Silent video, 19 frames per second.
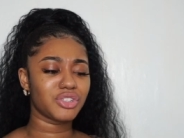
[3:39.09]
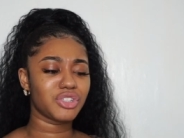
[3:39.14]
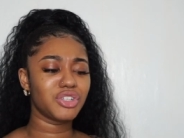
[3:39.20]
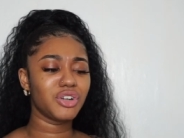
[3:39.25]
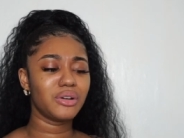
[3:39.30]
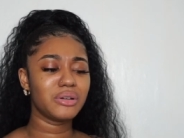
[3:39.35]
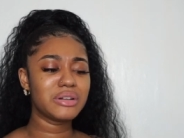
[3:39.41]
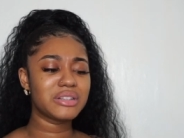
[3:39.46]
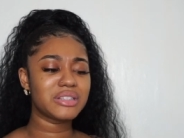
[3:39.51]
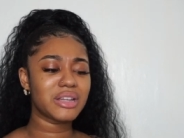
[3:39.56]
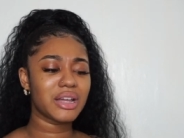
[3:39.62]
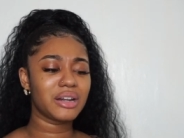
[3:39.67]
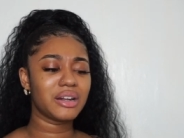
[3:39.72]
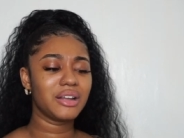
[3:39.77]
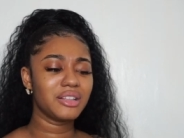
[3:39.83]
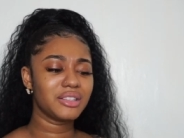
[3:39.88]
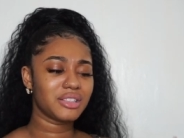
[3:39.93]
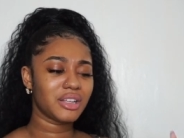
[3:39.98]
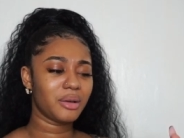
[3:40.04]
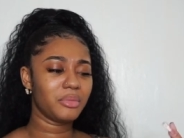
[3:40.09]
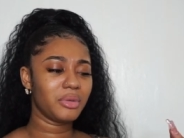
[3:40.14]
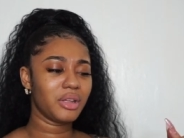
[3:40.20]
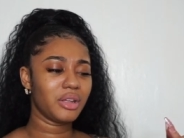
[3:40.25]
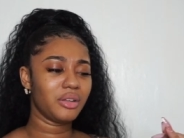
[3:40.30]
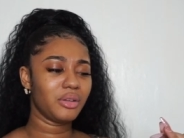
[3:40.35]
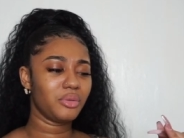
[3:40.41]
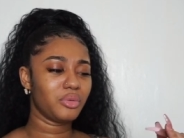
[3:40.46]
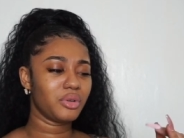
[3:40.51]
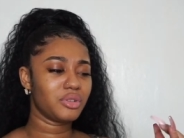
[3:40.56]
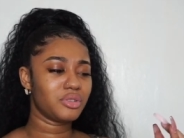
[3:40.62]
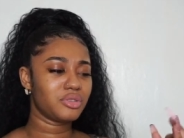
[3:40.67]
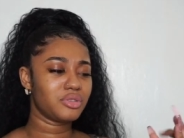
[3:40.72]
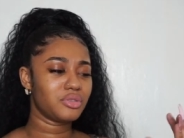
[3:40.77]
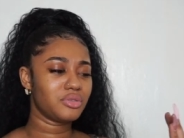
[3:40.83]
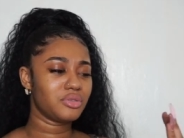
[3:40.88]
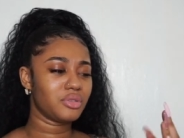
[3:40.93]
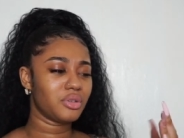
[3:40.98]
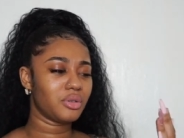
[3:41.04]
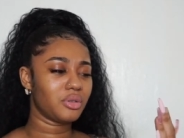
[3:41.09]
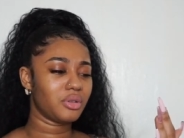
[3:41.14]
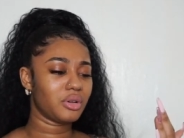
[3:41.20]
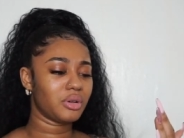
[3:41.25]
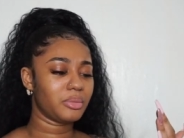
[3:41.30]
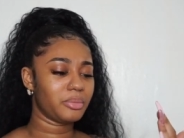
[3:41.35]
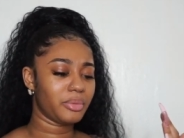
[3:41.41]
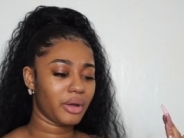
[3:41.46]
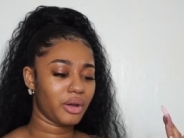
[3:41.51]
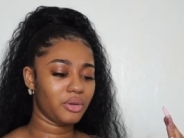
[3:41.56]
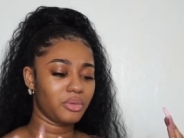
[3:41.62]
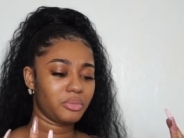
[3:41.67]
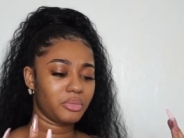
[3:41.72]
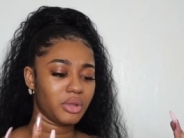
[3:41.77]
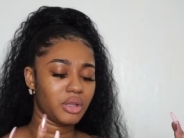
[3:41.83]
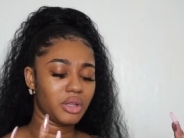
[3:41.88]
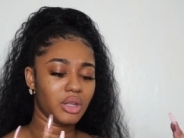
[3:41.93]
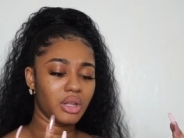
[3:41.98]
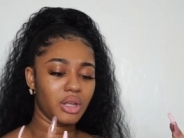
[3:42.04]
She only said, tell me what you know about me.